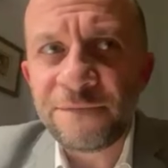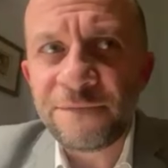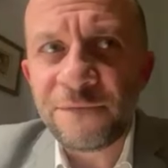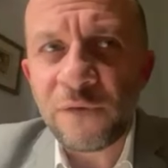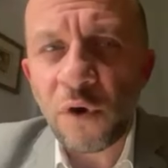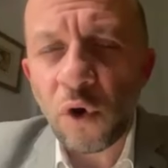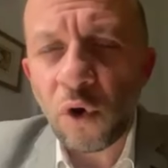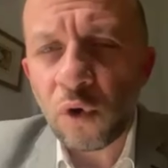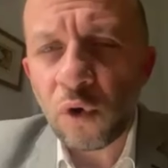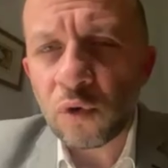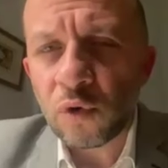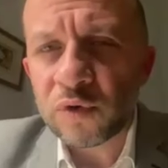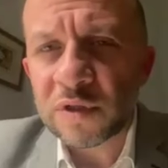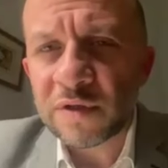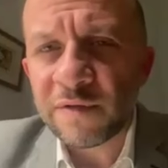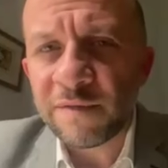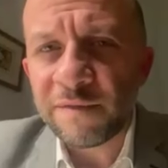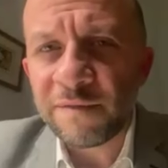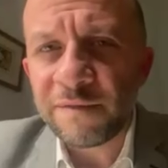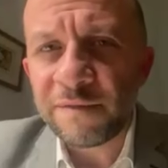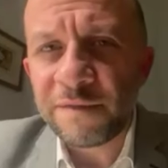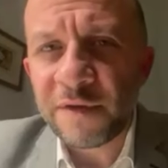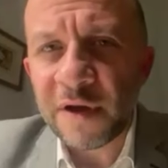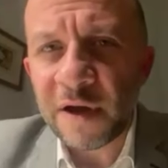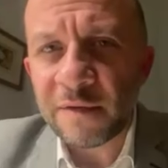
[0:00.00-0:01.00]
falls
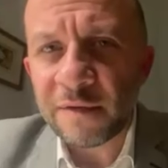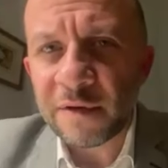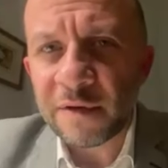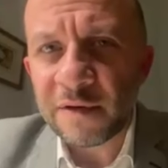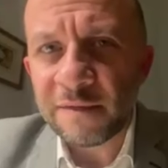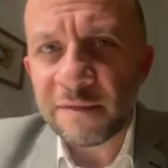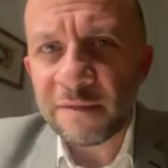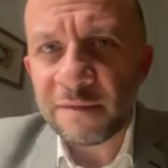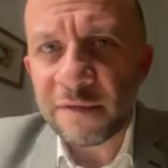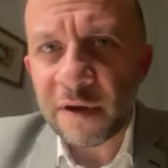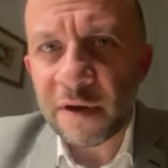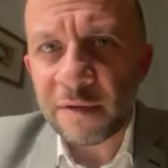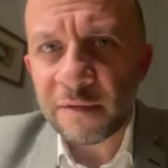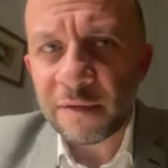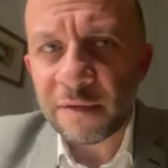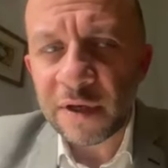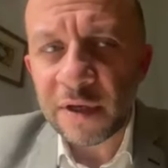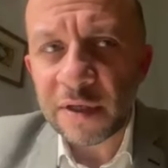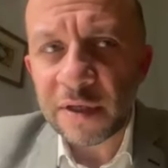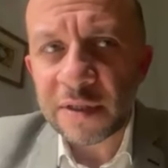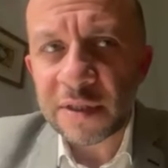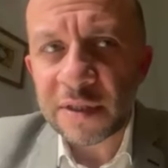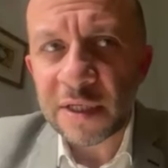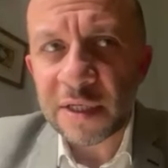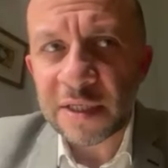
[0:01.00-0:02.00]
very, very
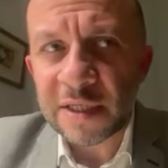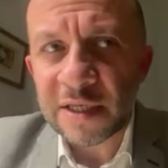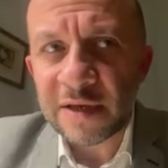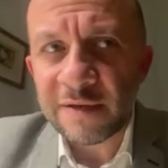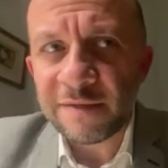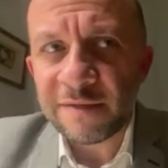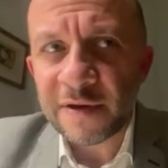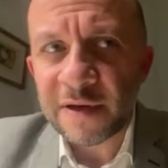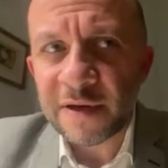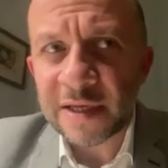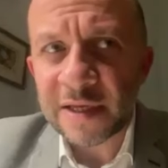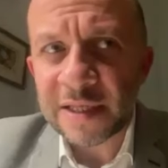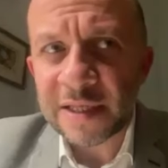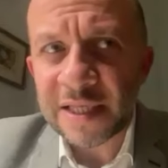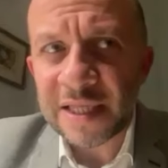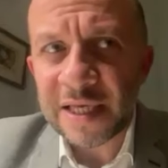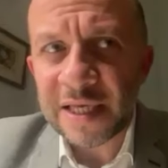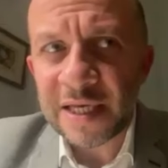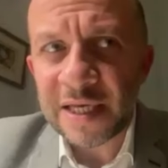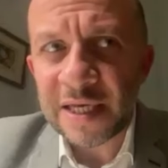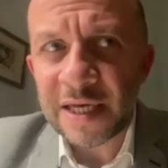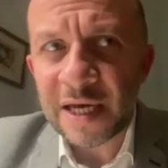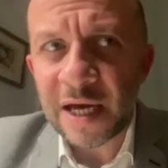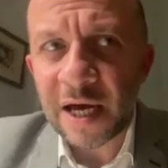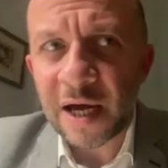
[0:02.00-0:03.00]

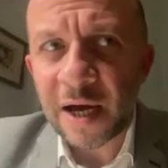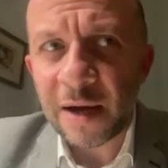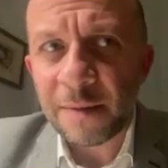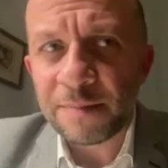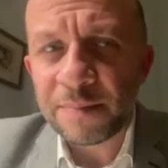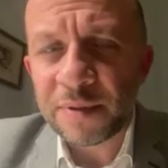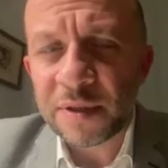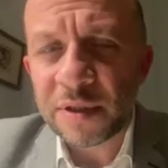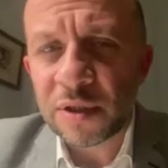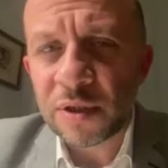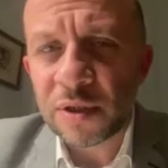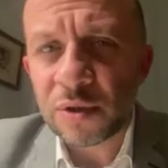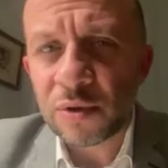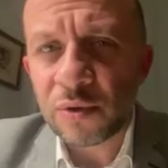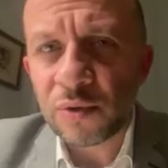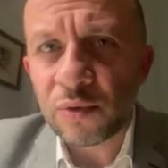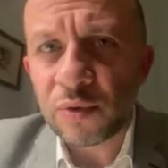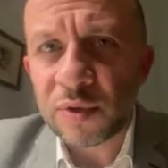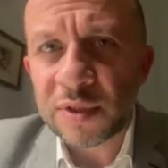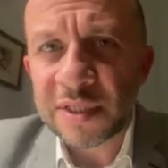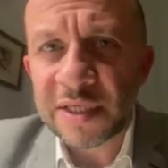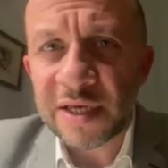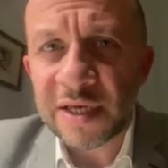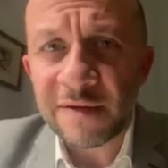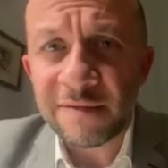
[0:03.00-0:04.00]
significantly, up to
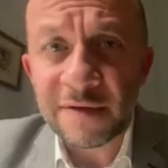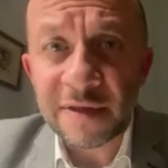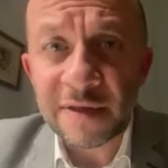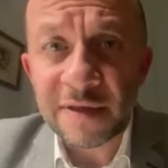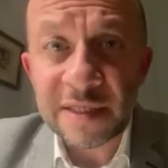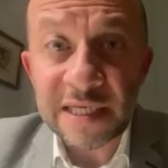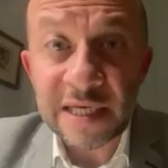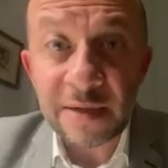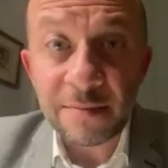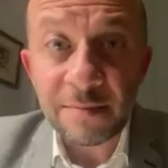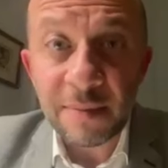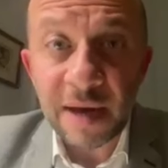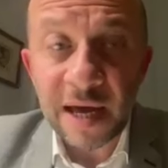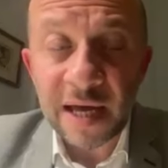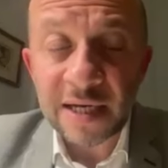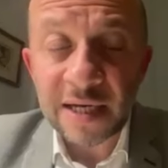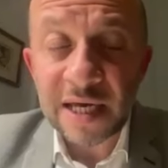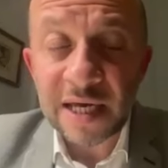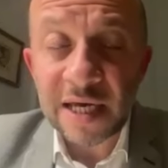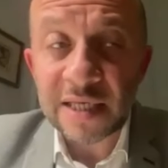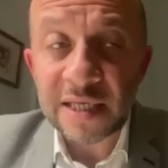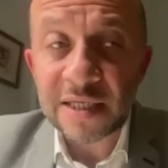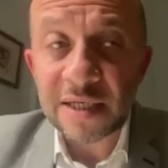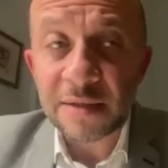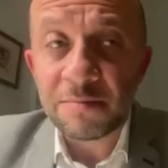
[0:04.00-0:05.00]
17
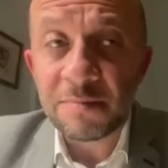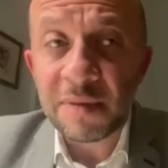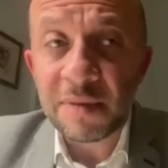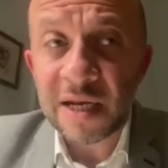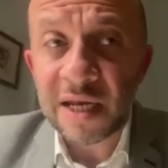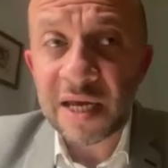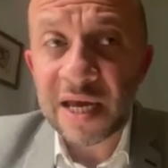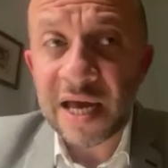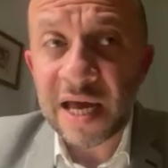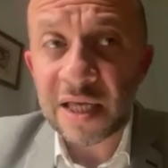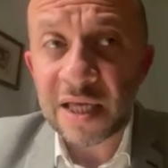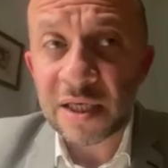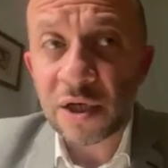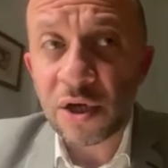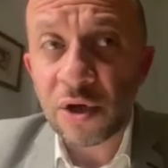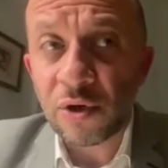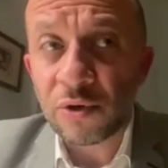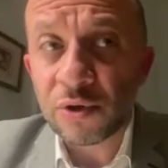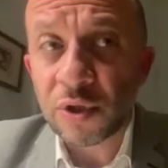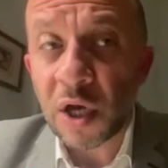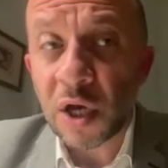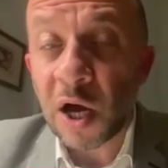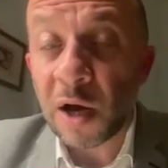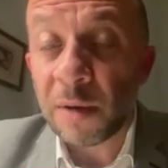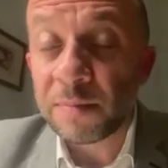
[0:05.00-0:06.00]
mandates, and Benny Gantz
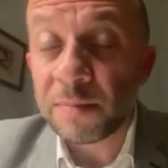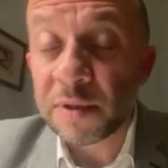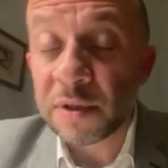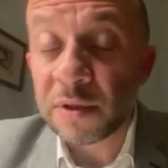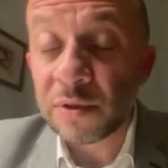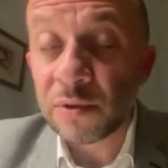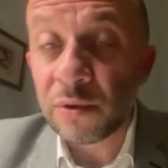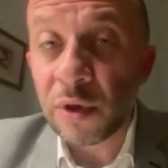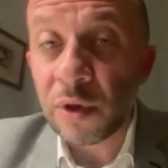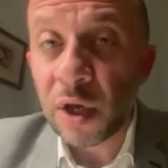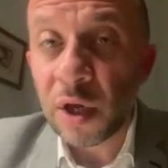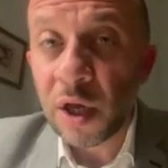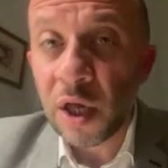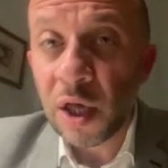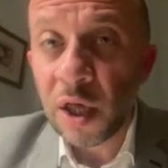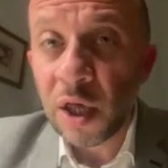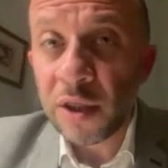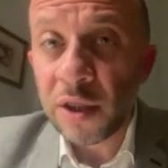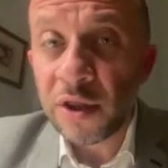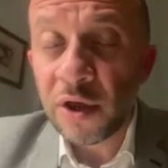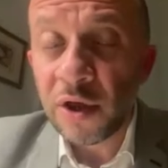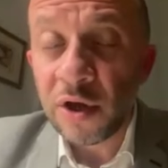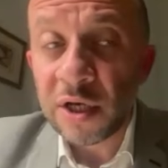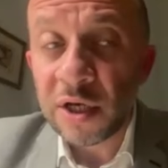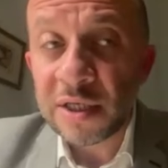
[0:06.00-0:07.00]
goes up to
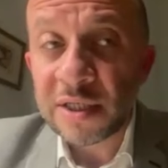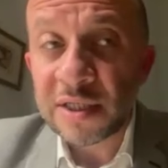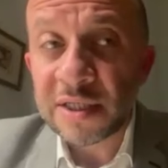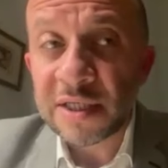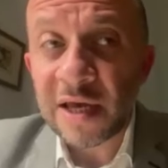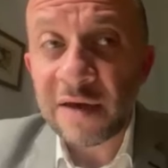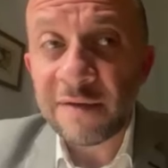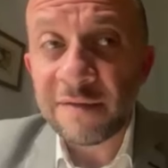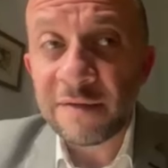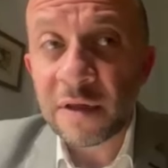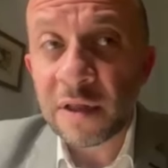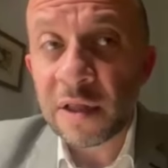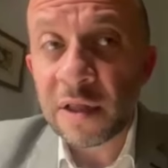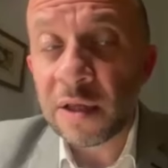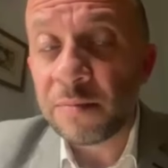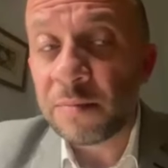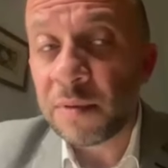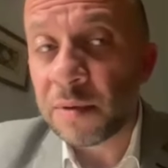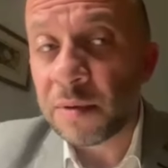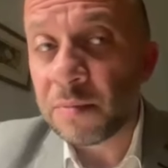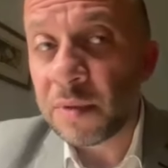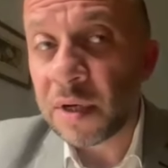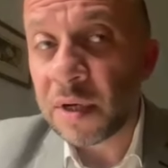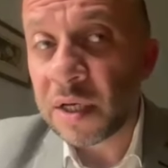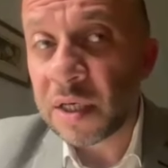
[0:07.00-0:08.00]
37.
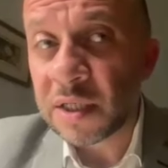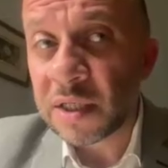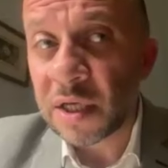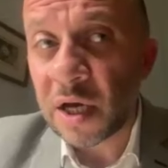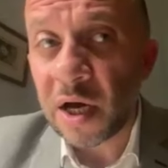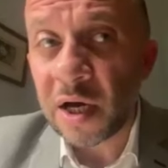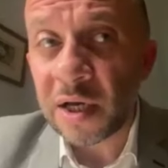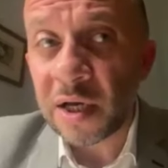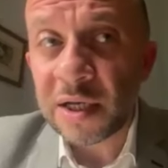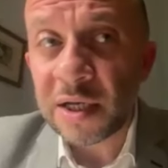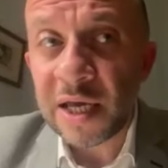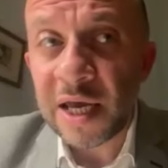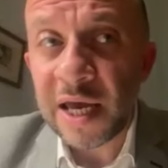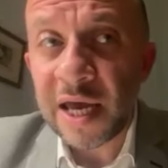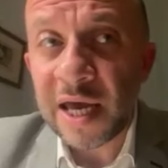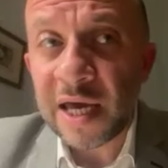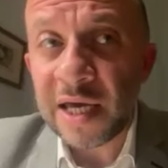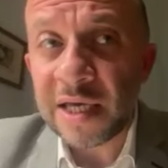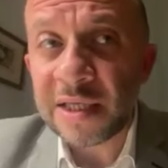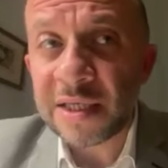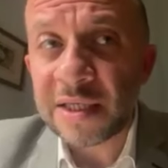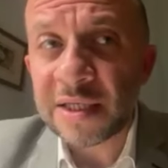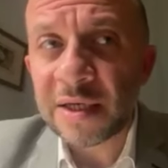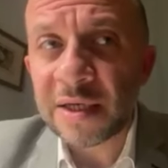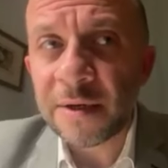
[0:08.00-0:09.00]
Lieberman is on
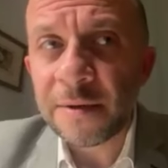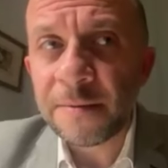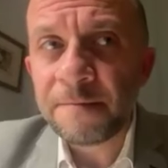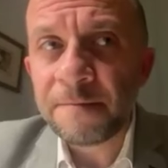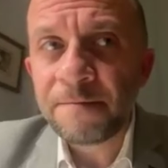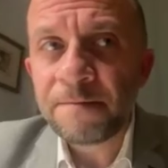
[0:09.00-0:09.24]
8.